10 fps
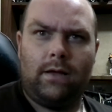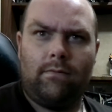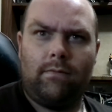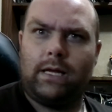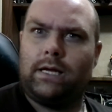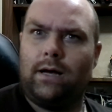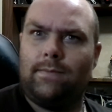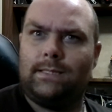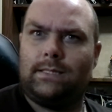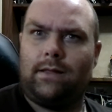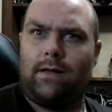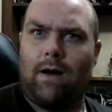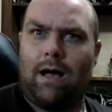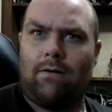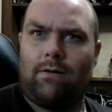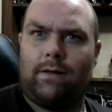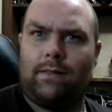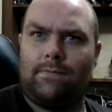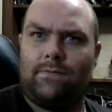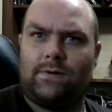when it comes to their
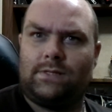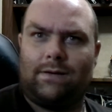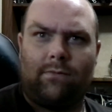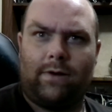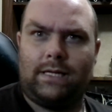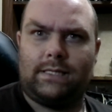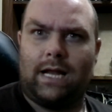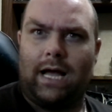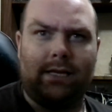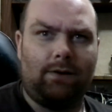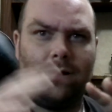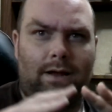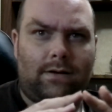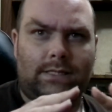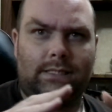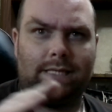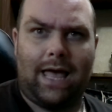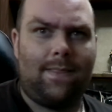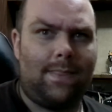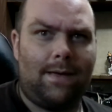algorithm for some reason. I don't
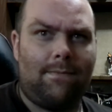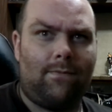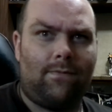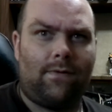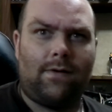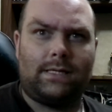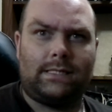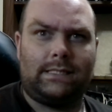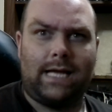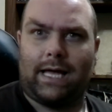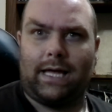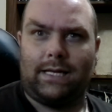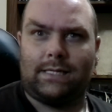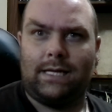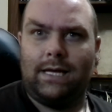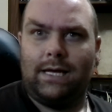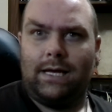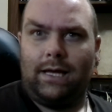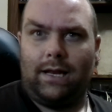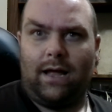understand them for a second.
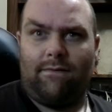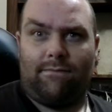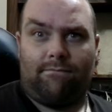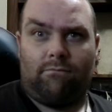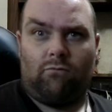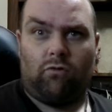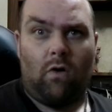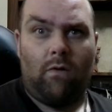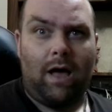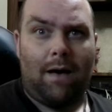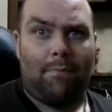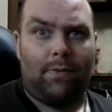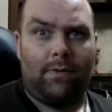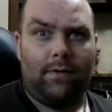And I've grown up